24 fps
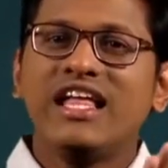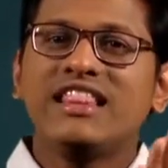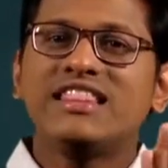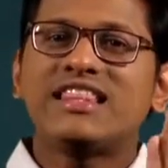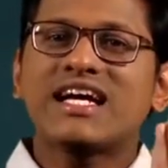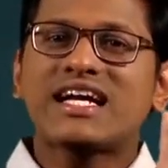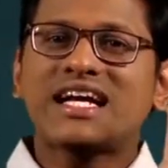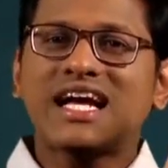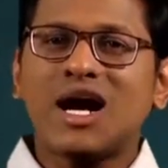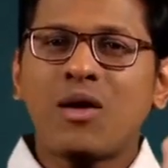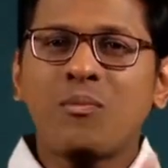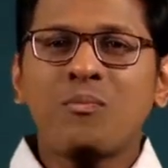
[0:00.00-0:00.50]

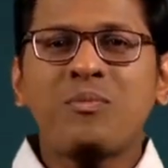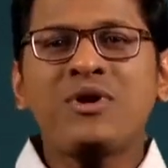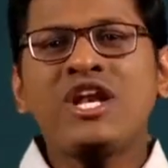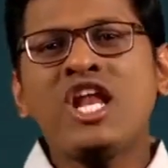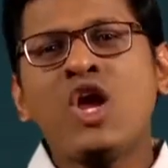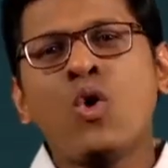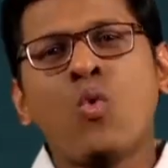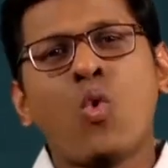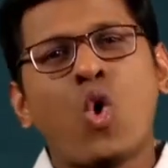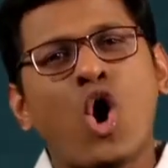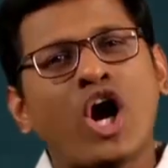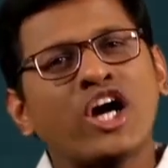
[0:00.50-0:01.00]
the
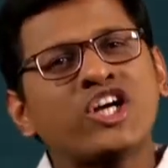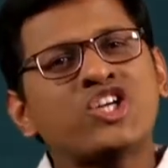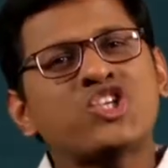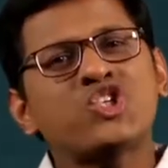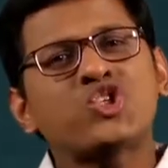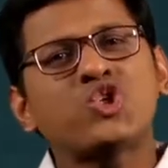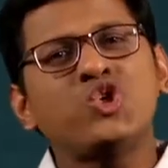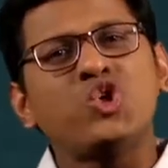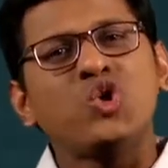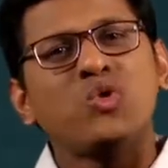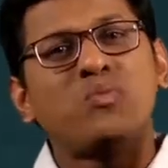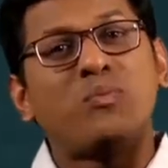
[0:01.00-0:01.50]
company wants
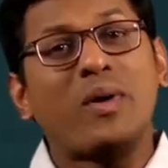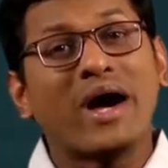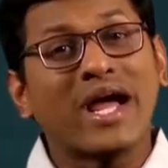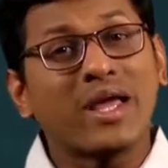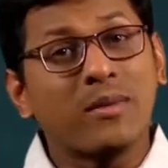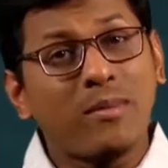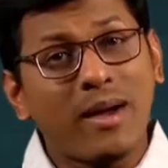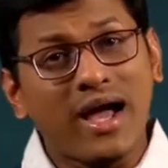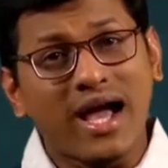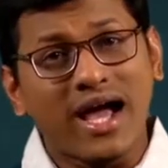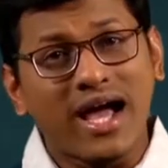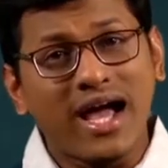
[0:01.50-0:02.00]
to do
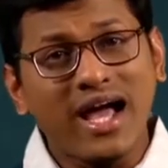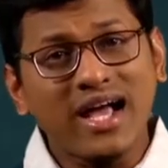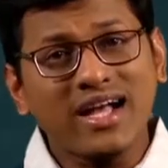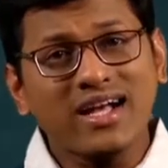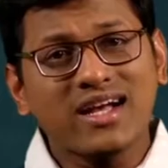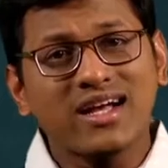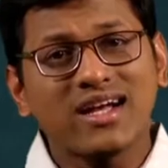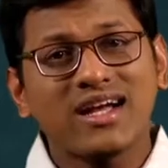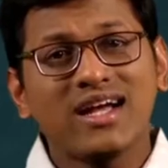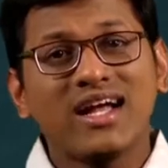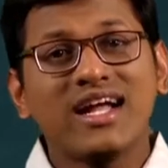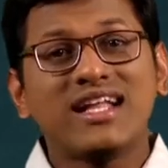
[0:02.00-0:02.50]

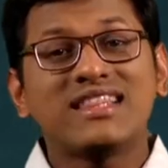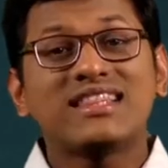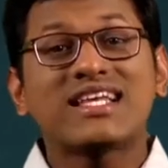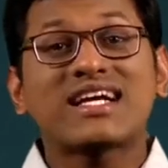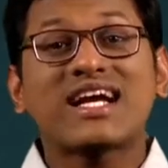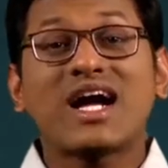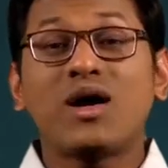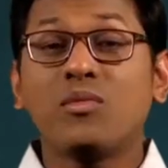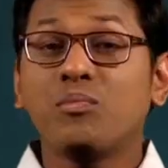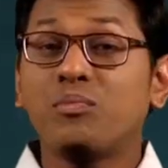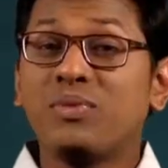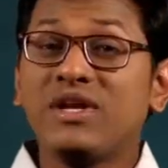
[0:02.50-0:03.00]
buyback, the
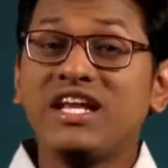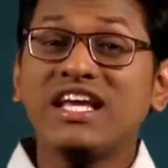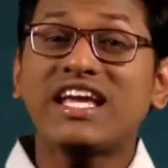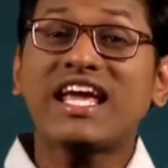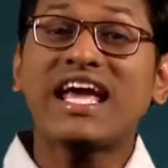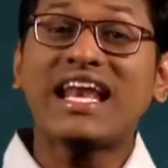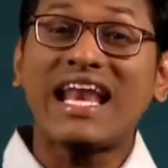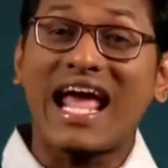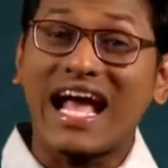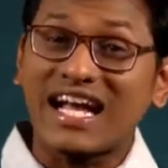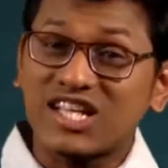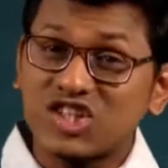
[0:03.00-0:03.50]
company
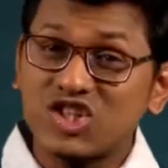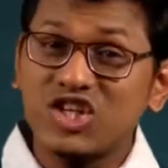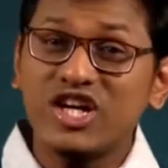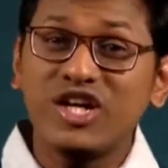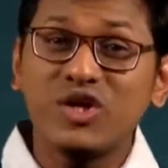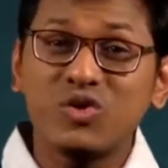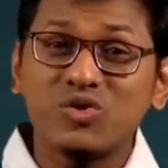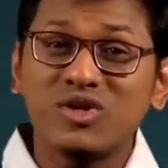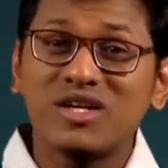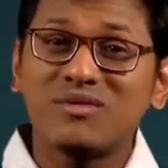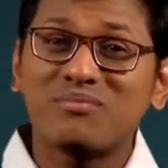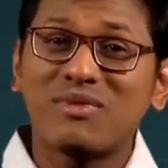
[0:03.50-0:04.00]
can actually
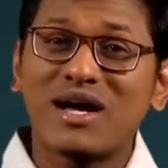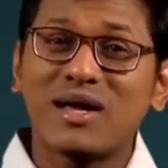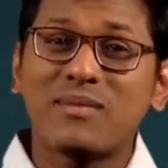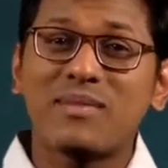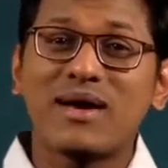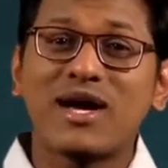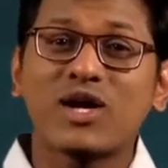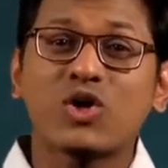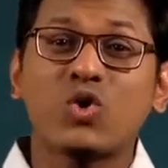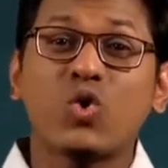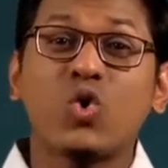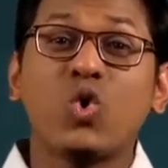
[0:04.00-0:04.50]
do that
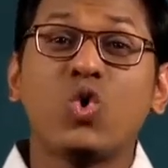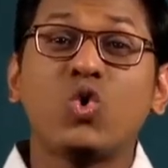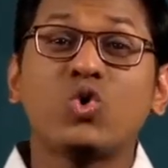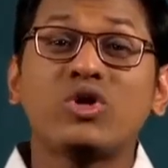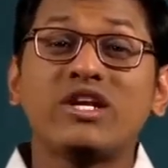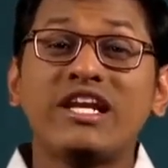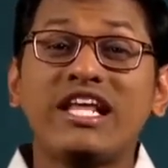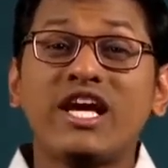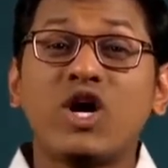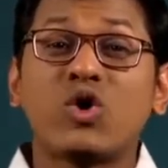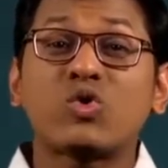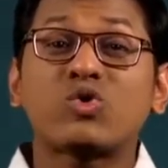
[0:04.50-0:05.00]
buyback
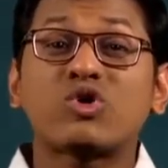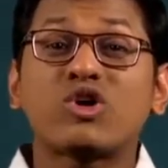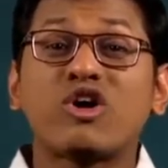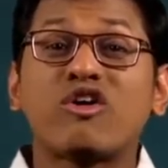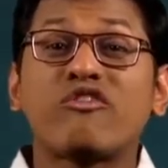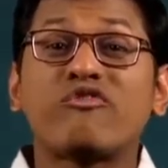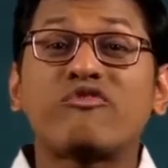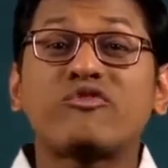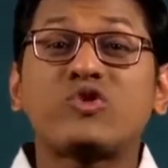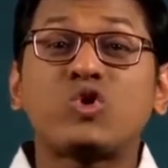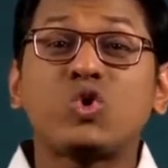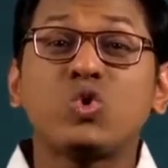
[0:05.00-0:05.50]
only out
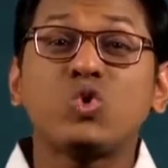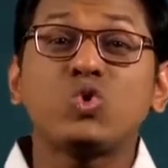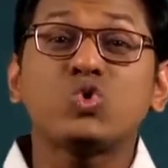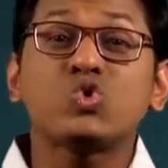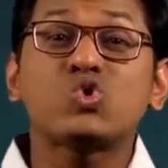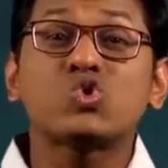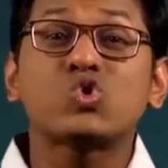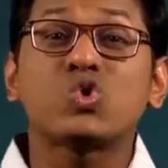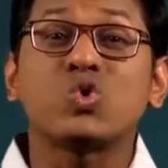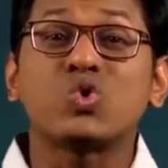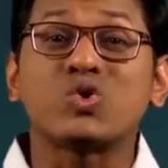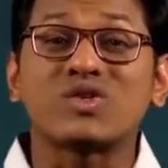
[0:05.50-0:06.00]
of two
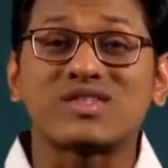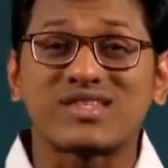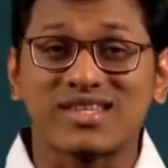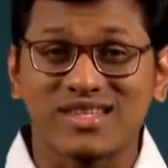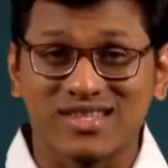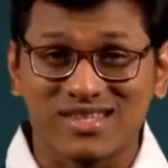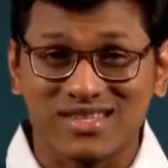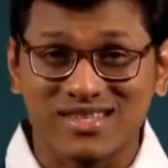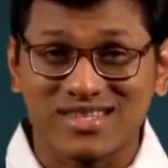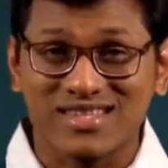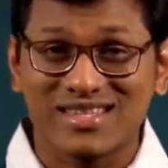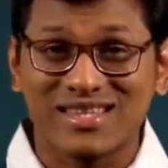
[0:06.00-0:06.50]

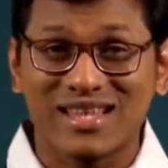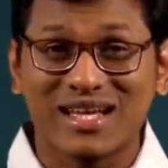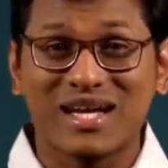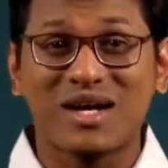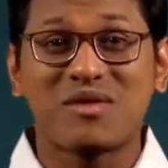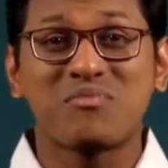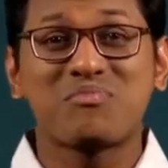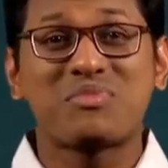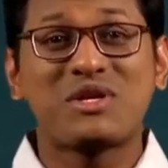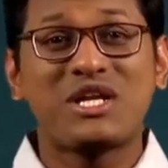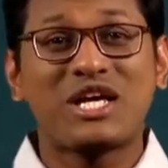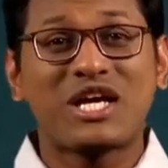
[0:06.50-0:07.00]
sources. The
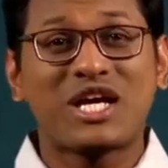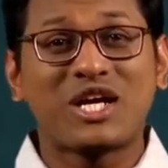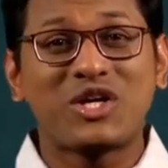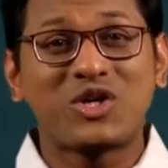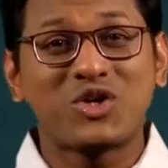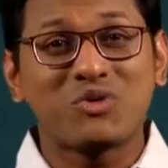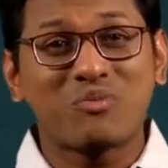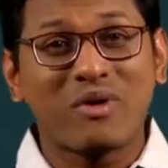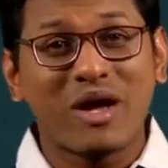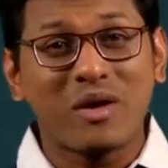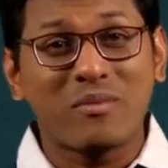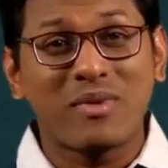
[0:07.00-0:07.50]
company can
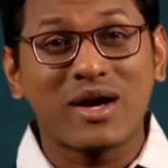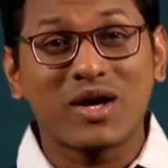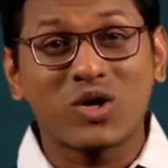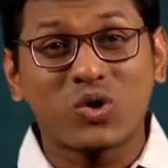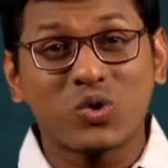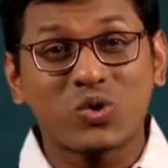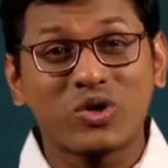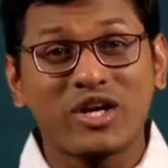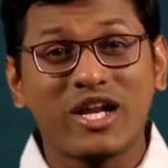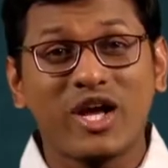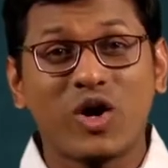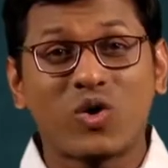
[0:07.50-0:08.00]
do buyback
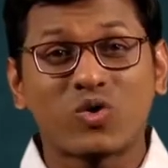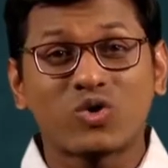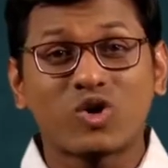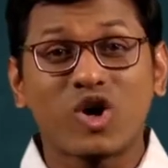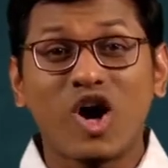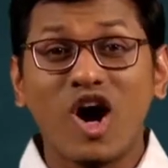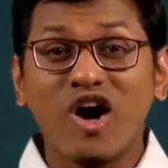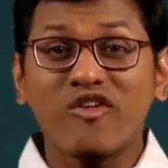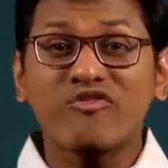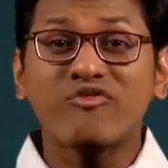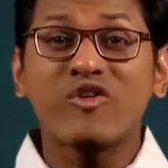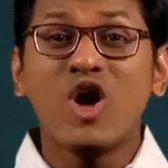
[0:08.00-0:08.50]
only out
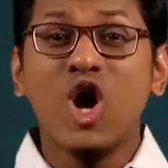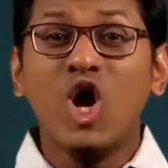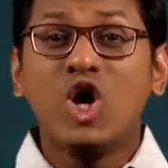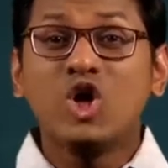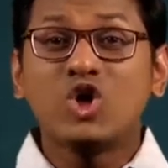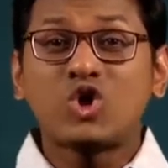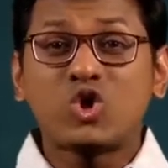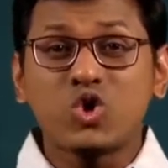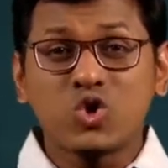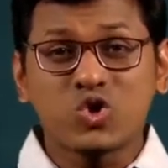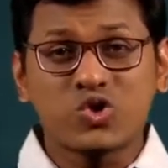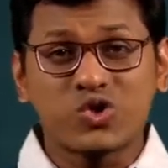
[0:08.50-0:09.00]
of
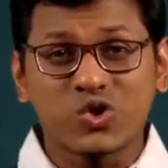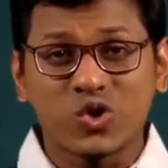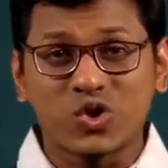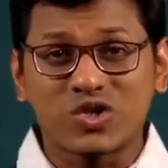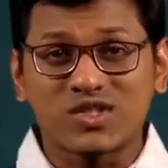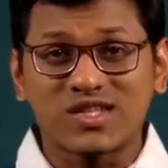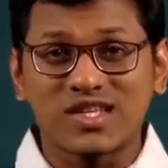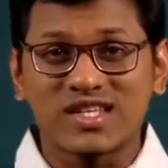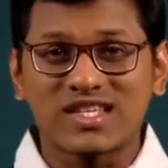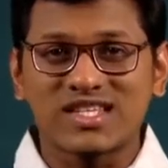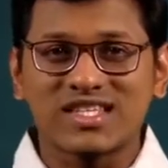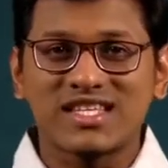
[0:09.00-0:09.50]
two
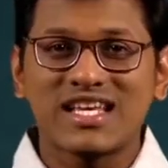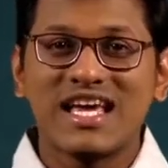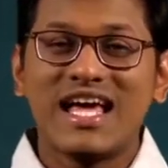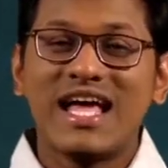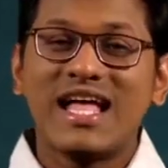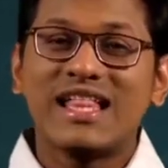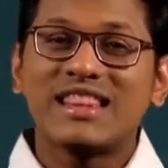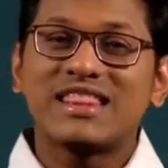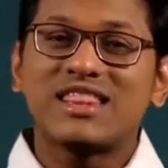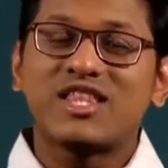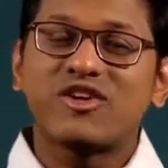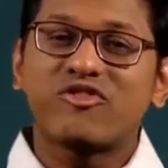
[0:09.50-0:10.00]
sources.
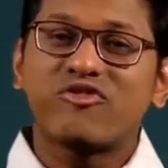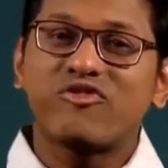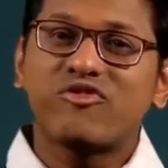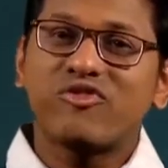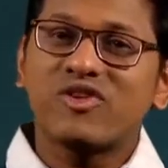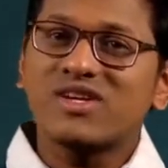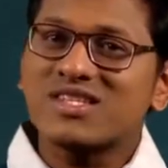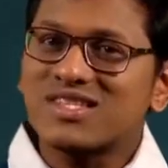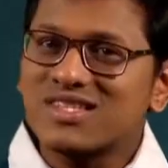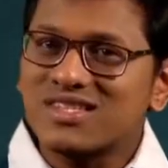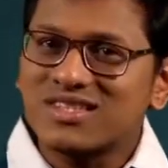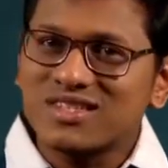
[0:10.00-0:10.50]
The
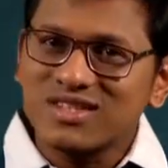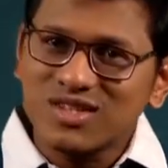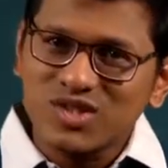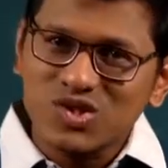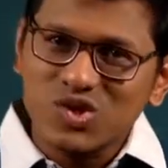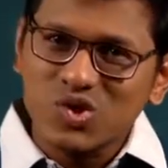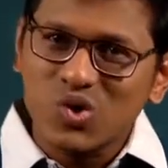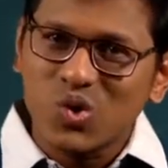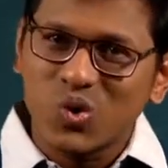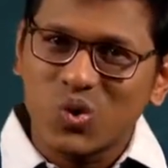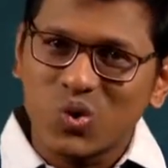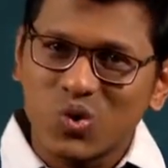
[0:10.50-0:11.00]
first
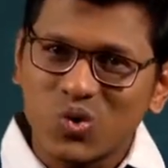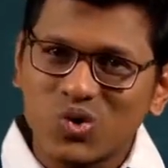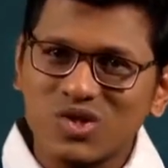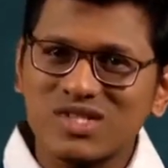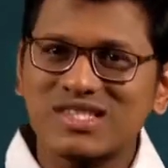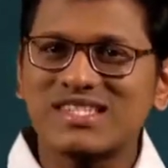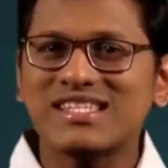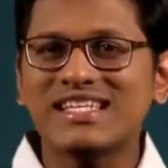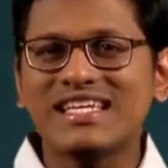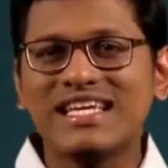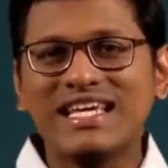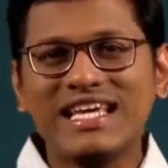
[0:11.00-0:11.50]

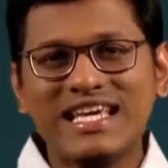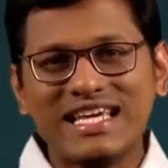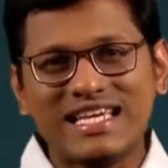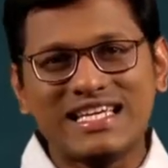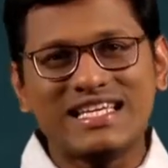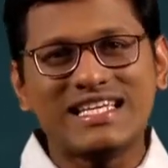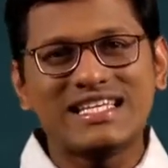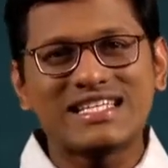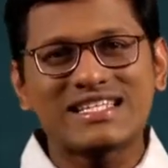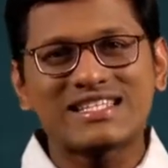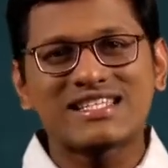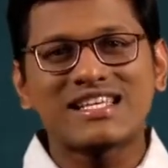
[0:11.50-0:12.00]
source
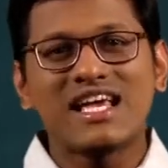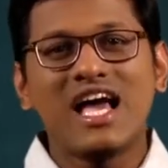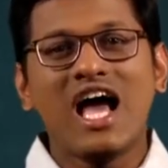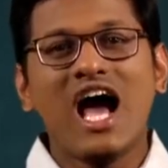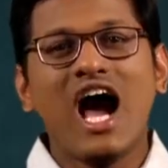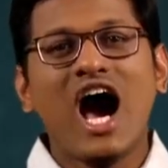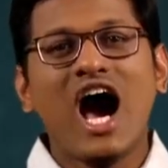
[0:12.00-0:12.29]
is